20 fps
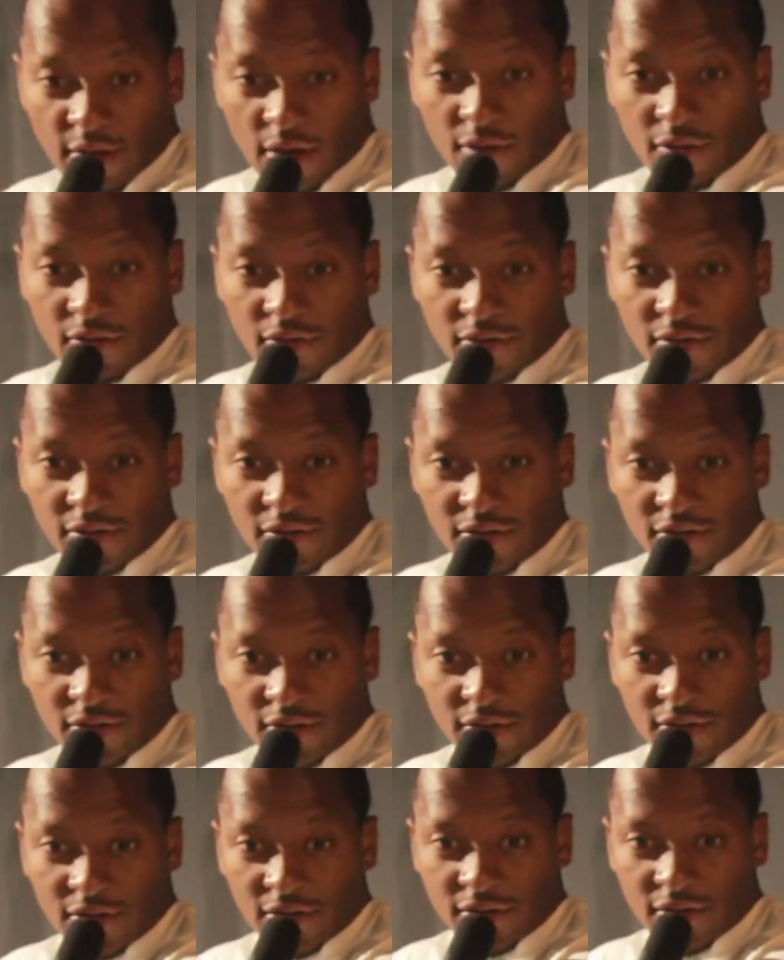bro?
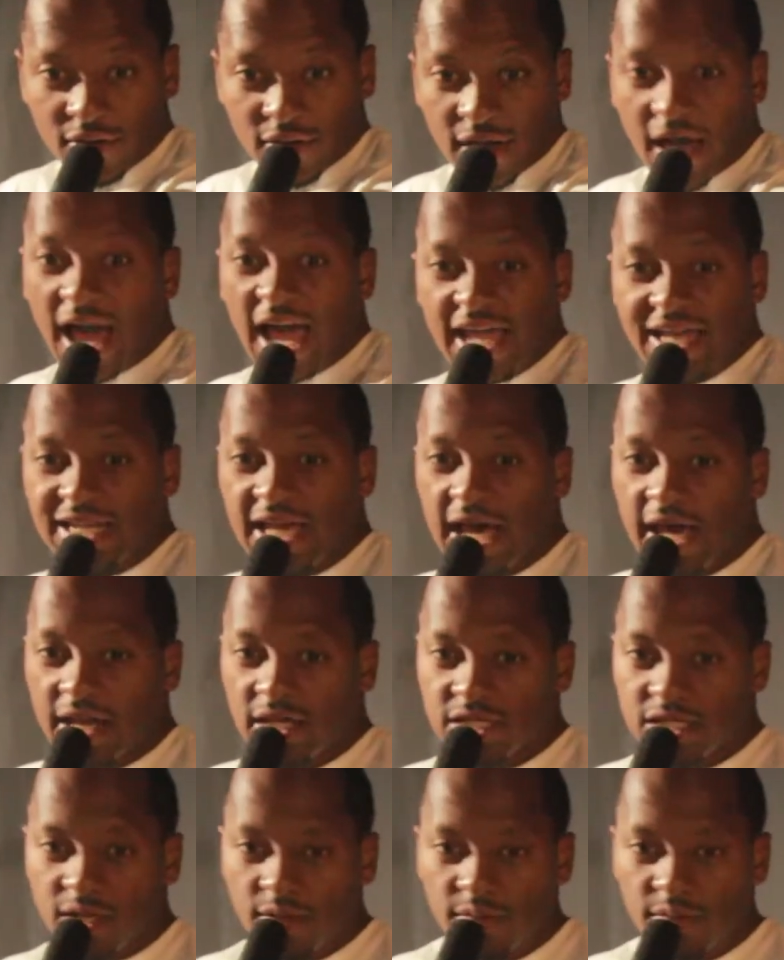I ain't lying, is